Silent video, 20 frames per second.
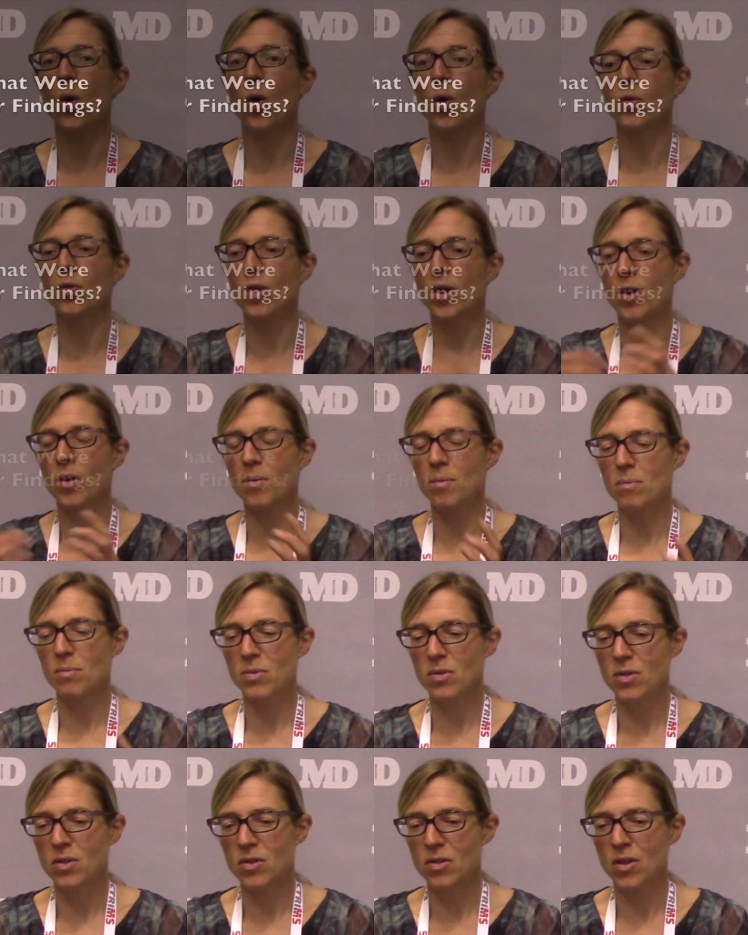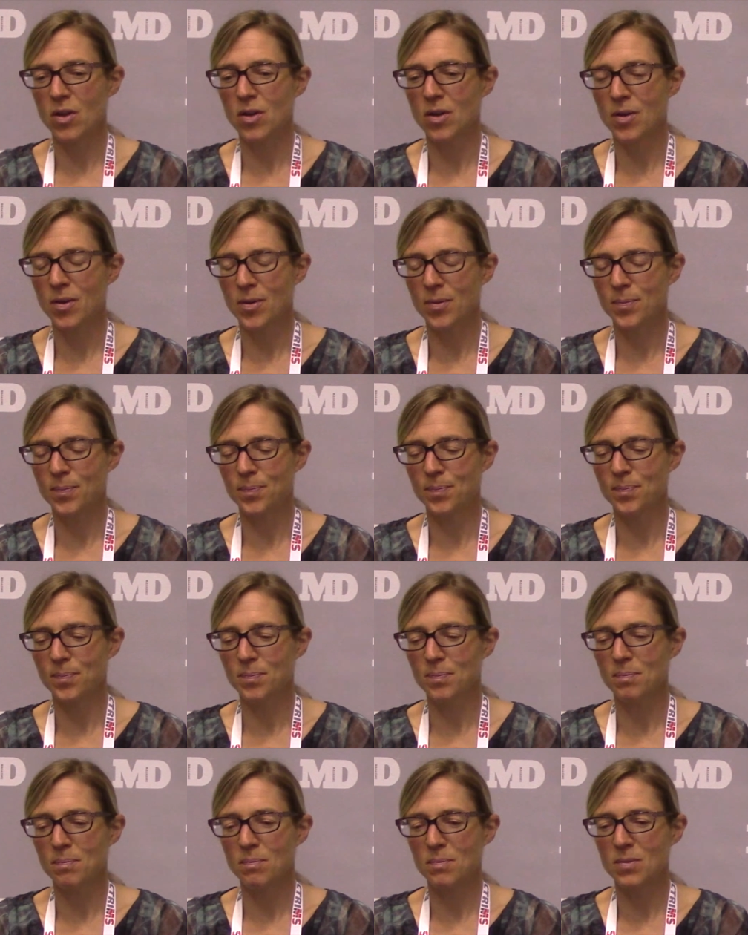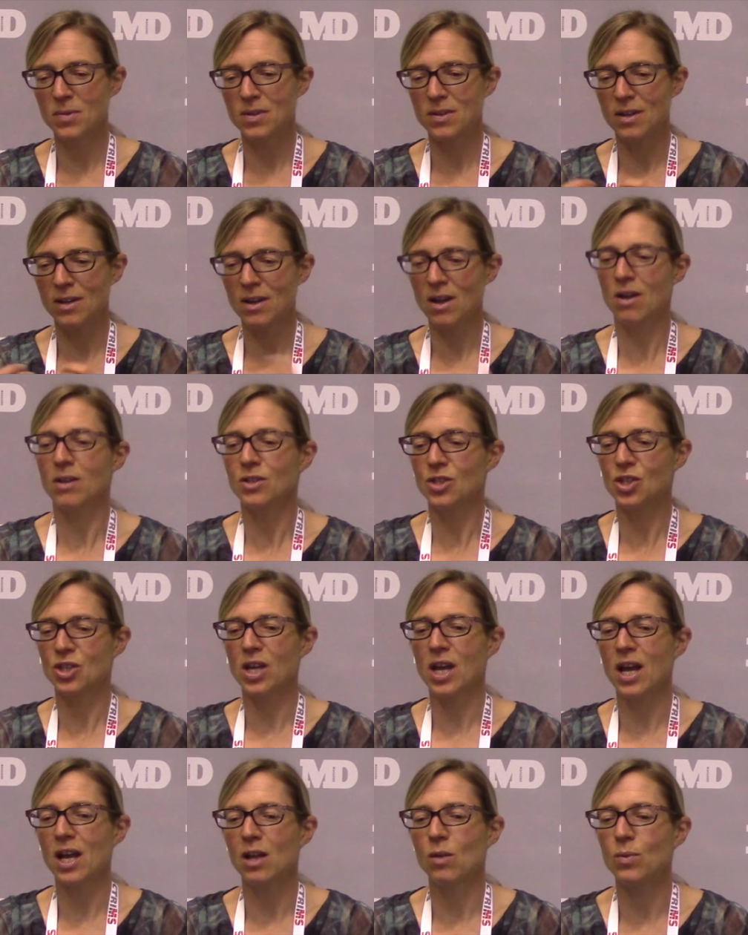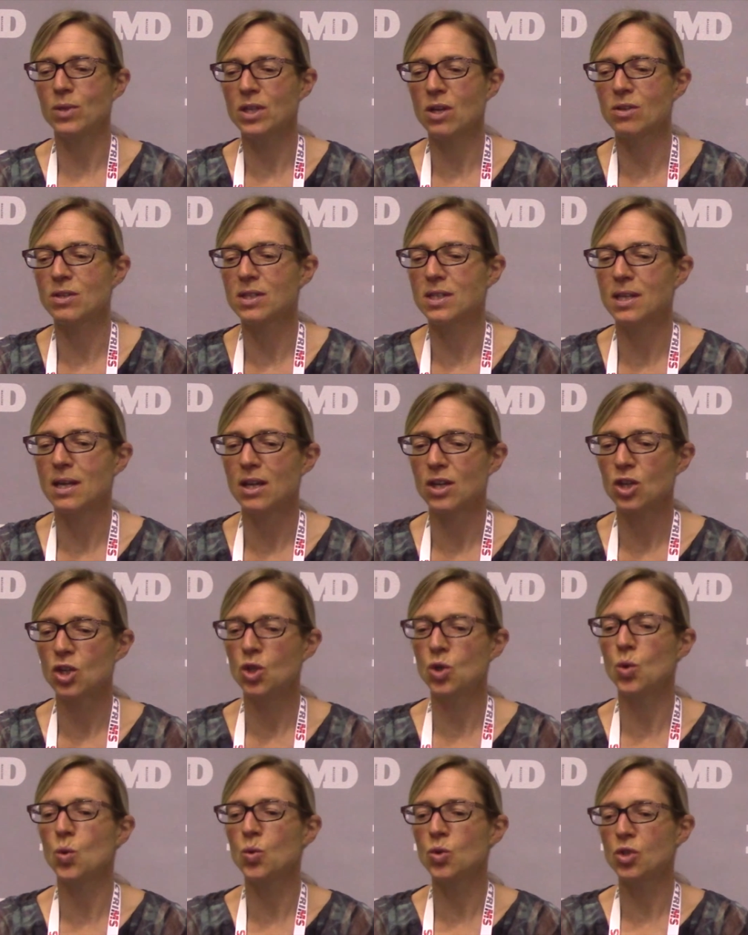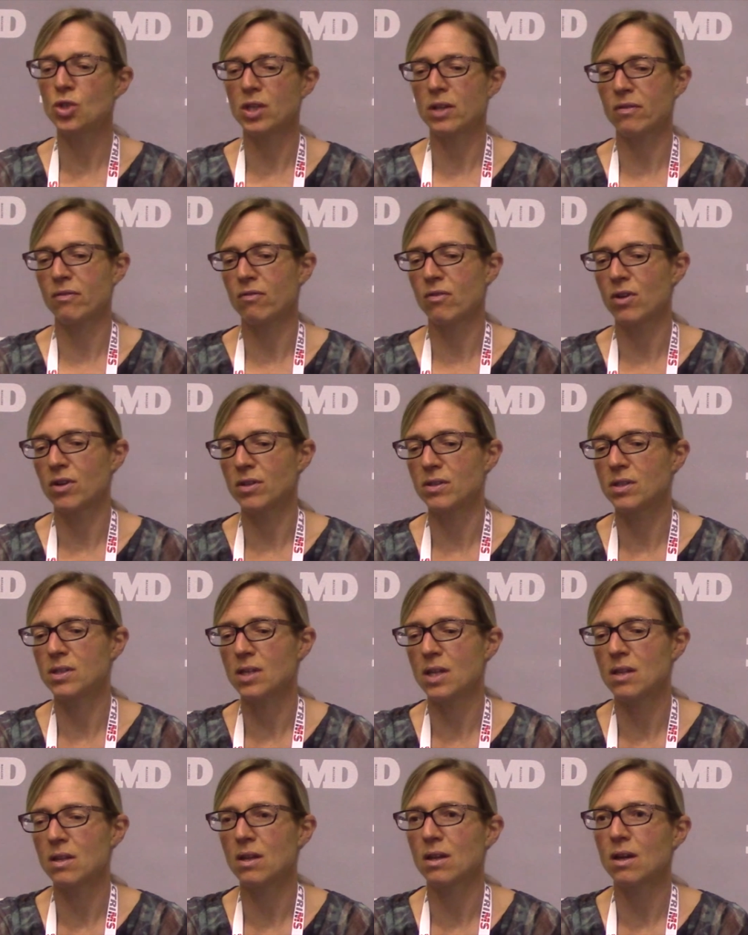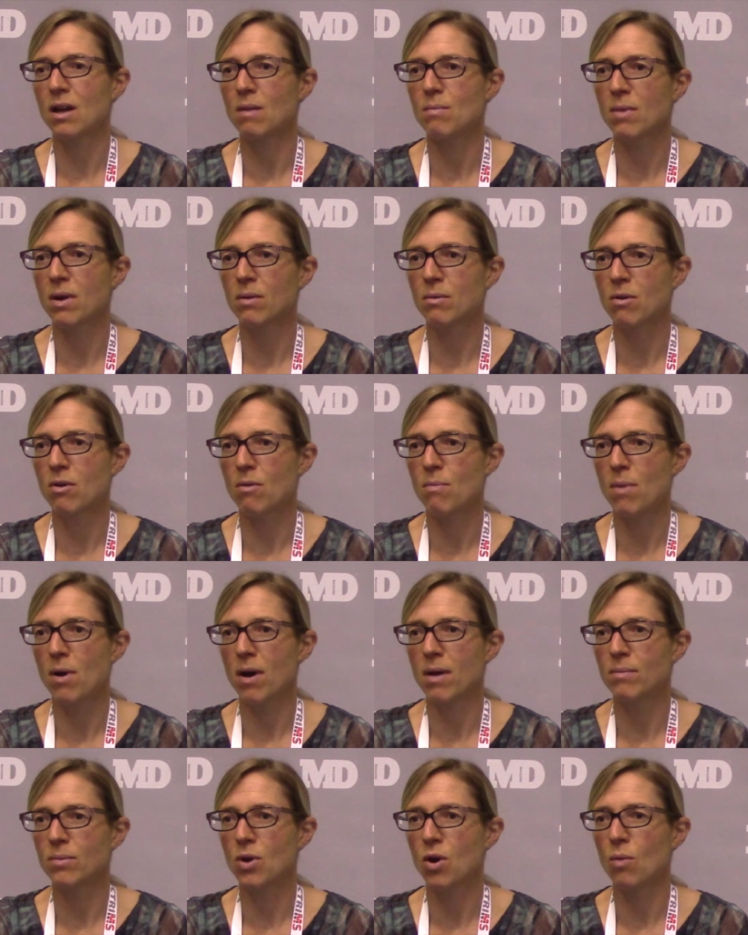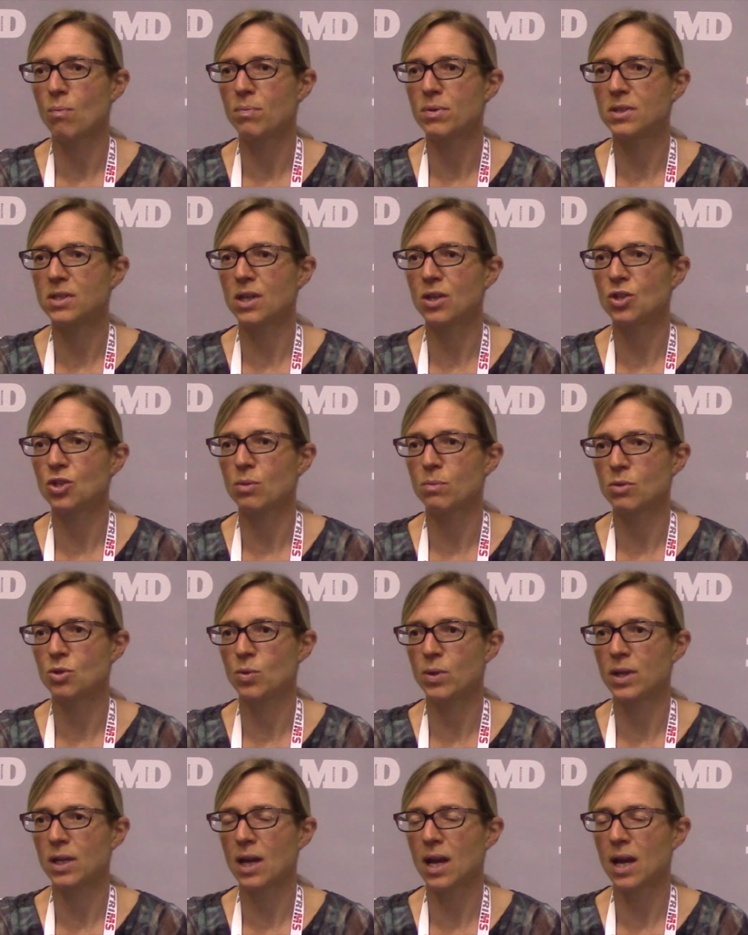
On the large scale, we don't see a huge difference in the gut microbiome composition between